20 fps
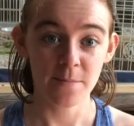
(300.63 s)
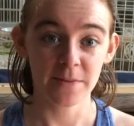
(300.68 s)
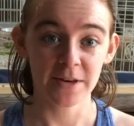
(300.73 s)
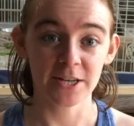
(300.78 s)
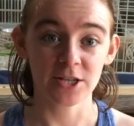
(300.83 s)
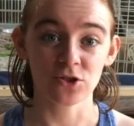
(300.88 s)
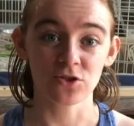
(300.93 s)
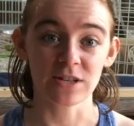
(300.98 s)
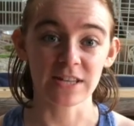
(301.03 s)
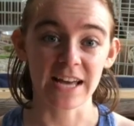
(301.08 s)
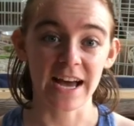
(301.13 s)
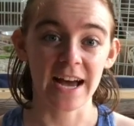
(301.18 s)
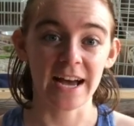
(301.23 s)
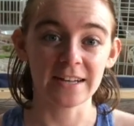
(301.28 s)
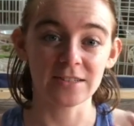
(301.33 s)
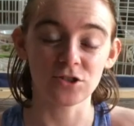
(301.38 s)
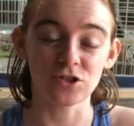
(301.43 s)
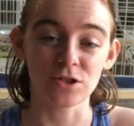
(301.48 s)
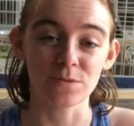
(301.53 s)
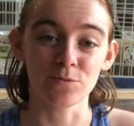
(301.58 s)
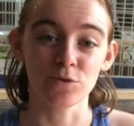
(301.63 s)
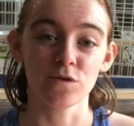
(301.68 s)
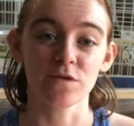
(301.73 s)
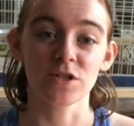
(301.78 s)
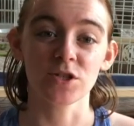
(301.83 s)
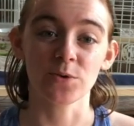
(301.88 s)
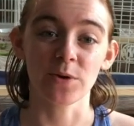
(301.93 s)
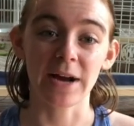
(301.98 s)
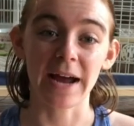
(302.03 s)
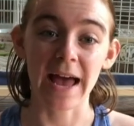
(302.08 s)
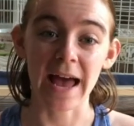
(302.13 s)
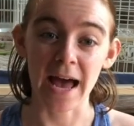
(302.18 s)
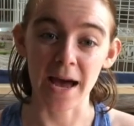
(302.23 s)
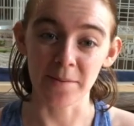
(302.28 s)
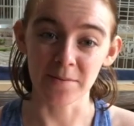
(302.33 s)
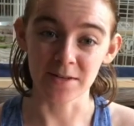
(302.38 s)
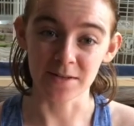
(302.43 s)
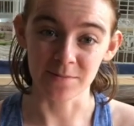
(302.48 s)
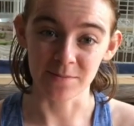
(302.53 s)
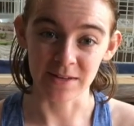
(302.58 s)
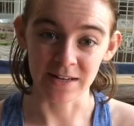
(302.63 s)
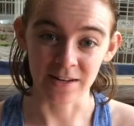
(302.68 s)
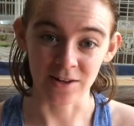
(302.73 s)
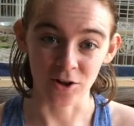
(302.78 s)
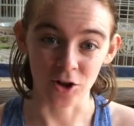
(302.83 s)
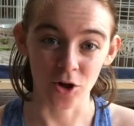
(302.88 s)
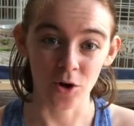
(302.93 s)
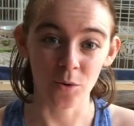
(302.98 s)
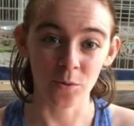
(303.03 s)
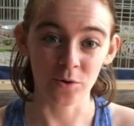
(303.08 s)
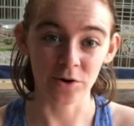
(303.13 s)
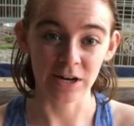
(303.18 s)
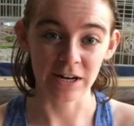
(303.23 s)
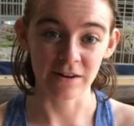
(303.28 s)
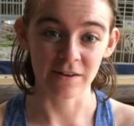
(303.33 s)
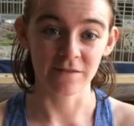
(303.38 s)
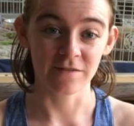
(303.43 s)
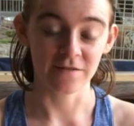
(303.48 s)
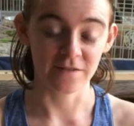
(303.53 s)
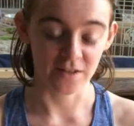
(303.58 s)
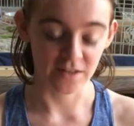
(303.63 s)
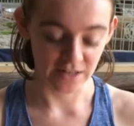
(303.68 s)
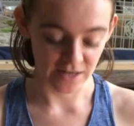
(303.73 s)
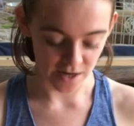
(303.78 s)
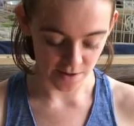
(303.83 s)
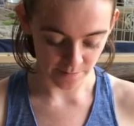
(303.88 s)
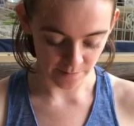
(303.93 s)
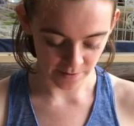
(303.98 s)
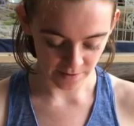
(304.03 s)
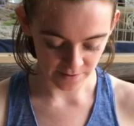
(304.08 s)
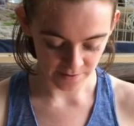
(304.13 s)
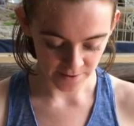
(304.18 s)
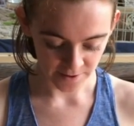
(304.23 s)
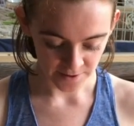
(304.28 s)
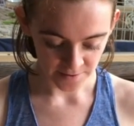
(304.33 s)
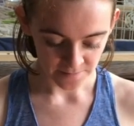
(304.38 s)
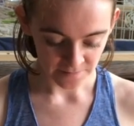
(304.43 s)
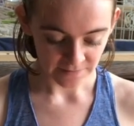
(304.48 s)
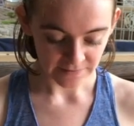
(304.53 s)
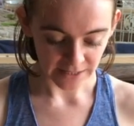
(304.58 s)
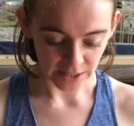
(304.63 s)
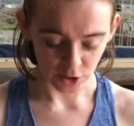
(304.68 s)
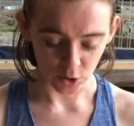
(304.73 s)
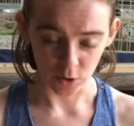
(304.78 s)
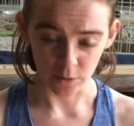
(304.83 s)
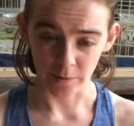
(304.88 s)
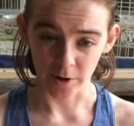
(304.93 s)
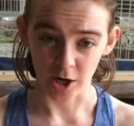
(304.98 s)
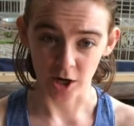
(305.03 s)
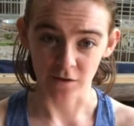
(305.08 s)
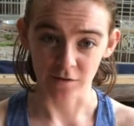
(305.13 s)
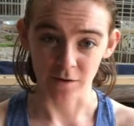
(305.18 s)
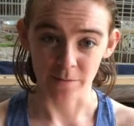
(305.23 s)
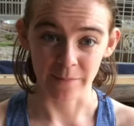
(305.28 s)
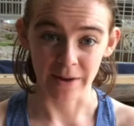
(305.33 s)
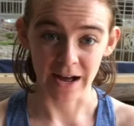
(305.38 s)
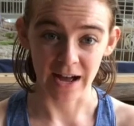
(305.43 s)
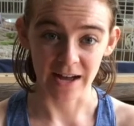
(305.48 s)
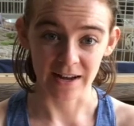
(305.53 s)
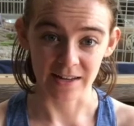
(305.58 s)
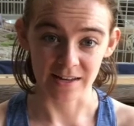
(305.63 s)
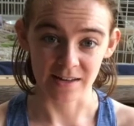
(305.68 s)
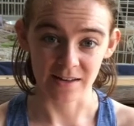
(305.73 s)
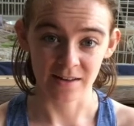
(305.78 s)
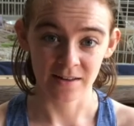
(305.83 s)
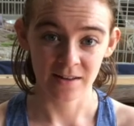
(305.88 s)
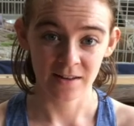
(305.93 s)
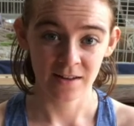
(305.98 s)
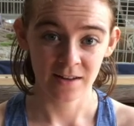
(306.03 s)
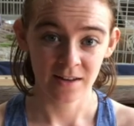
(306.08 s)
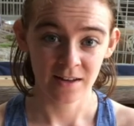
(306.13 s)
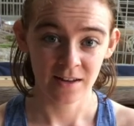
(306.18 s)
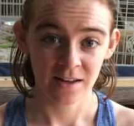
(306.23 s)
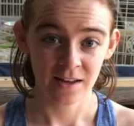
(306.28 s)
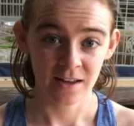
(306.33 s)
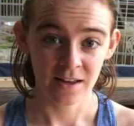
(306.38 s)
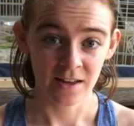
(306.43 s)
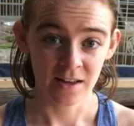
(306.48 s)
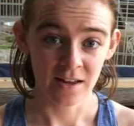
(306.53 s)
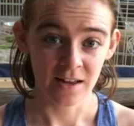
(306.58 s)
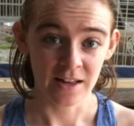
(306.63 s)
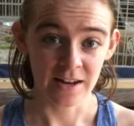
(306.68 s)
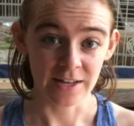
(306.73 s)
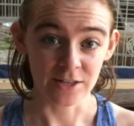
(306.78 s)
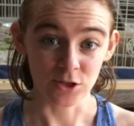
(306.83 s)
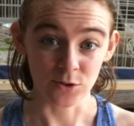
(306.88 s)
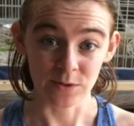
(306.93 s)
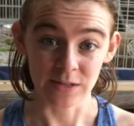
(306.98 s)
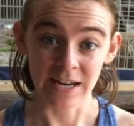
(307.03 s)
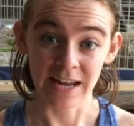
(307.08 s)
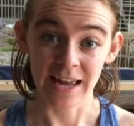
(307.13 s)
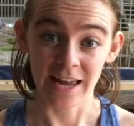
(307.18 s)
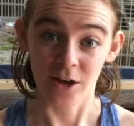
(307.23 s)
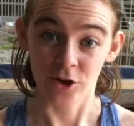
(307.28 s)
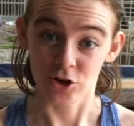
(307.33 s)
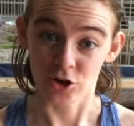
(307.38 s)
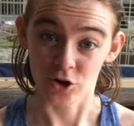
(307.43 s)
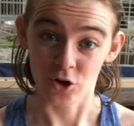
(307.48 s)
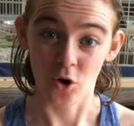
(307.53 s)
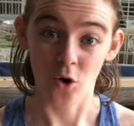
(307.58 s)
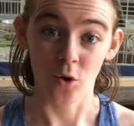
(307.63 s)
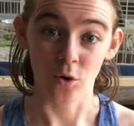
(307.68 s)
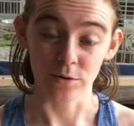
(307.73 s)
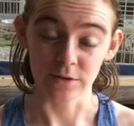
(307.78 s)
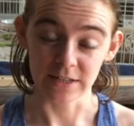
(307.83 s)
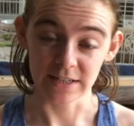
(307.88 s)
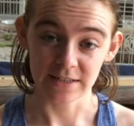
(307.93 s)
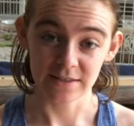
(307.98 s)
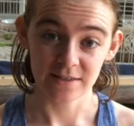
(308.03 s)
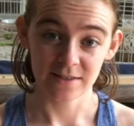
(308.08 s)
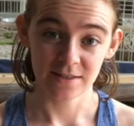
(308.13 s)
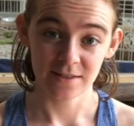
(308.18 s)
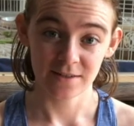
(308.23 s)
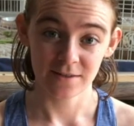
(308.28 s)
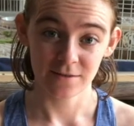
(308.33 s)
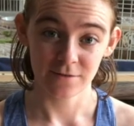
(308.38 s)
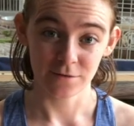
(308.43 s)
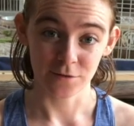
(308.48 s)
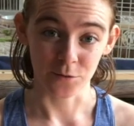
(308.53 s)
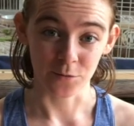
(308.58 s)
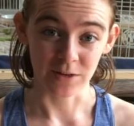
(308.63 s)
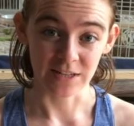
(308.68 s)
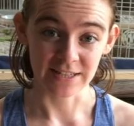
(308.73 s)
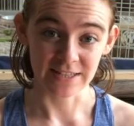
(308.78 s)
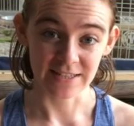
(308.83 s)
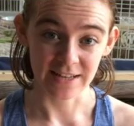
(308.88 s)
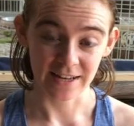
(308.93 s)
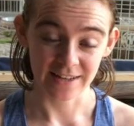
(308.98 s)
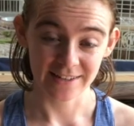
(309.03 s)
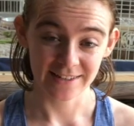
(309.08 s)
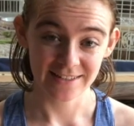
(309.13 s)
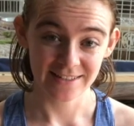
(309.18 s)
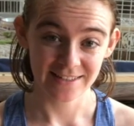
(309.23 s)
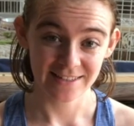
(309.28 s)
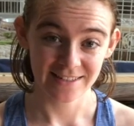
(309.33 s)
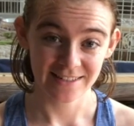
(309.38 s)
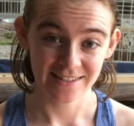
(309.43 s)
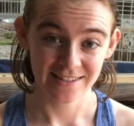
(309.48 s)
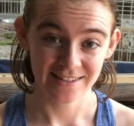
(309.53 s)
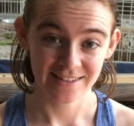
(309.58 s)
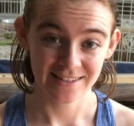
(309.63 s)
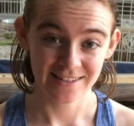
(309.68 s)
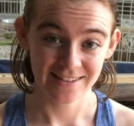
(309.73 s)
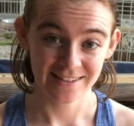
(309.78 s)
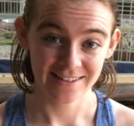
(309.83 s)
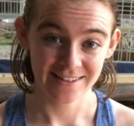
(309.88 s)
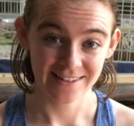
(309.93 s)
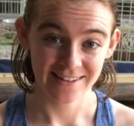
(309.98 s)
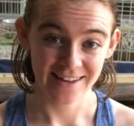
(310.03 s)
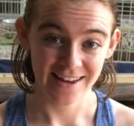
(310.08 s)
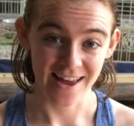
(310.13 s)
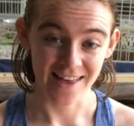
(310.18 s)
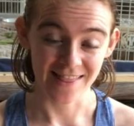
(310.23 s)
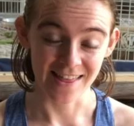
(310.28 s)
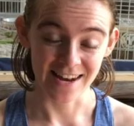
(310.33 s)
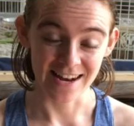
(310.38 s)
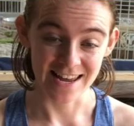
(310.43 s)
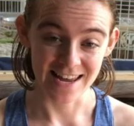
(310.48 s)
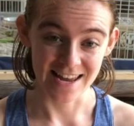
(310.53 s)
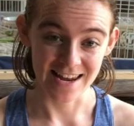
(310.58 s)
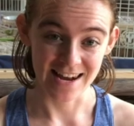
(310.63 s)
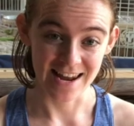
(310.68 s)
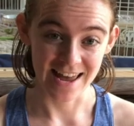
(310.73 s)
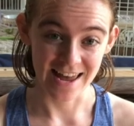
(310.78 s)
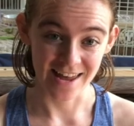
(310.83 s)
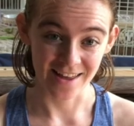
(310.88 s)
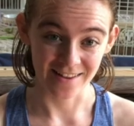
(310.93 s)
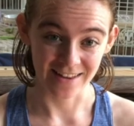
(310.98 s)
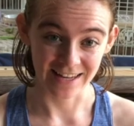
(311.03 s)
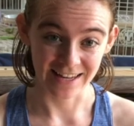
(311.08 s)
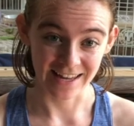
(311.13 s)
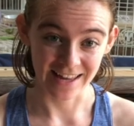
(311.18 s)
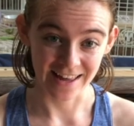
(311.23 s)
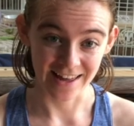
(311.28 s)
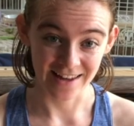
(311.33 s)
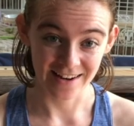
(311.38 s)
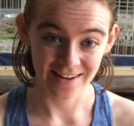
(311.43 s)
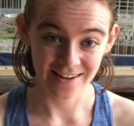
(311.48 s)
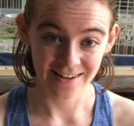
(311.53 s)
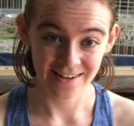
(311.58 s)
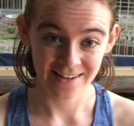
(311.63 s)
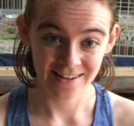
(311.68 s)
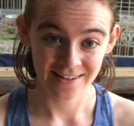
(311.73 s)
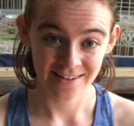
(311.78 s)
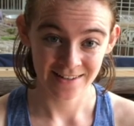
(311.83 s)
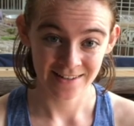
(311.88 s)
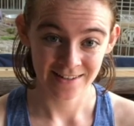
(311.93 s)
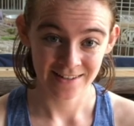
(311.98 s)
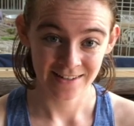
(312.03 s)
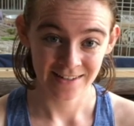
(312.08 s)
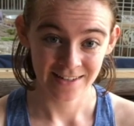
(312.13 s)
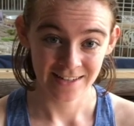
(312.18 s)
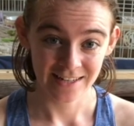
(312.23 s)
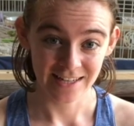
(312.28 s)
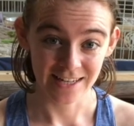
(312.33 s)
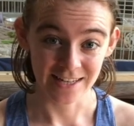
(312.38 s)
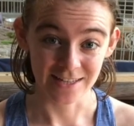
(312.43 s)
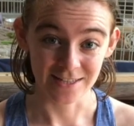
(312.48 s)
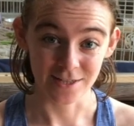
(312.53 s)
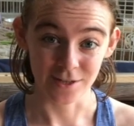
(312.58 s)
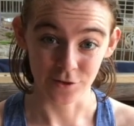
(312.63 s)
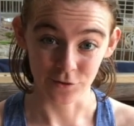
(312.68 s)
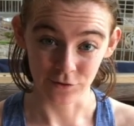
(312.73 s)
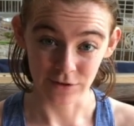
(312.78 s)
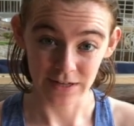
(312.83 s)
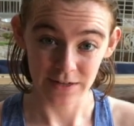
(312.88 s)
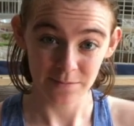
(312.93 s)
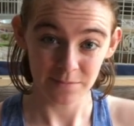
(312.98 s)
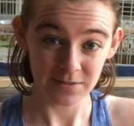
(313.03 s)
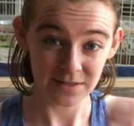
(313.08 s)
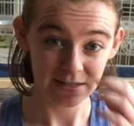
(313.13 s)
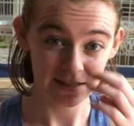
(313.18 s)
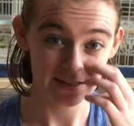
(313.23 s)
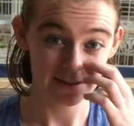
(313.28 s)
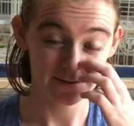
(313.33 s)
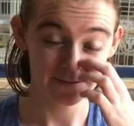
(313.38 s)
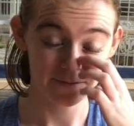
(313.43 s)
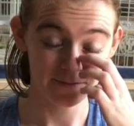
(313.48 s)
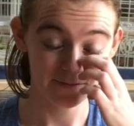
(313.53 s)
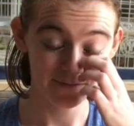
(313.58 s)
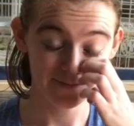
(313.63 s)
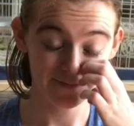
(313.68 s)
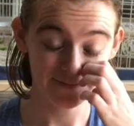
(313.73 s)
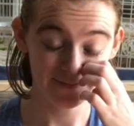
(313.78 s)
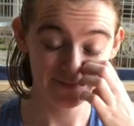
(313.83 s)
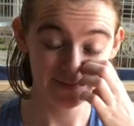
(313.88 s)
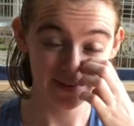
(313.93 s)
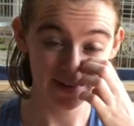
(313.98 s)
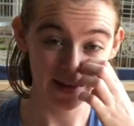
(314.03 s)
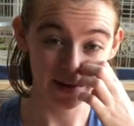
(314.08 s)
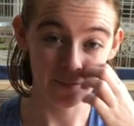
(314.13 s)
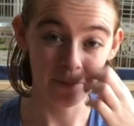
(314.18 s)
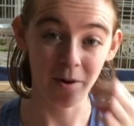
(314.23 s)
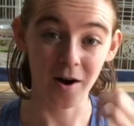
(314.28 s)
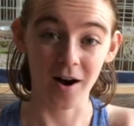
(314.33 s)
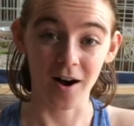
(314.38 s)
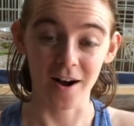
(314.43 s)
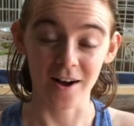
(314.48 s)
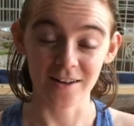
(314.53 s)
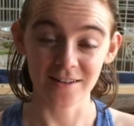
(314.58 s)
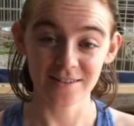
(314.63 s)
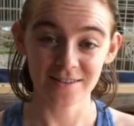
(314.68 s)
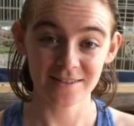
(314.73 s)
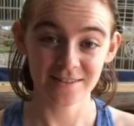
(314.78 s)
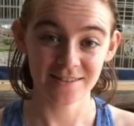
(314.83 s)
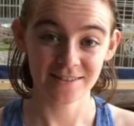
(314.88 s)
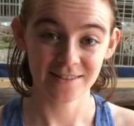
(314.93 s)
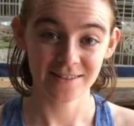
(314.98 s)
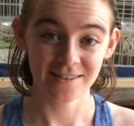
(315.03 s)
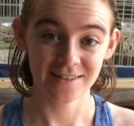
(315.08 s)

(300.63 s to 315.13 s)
picturing the oxygen moving to our abdomen, lowering, filling up that lower part of our body. As you inhale, you're going to hold it for 1 second, and then inhale again into the ribs, and pause,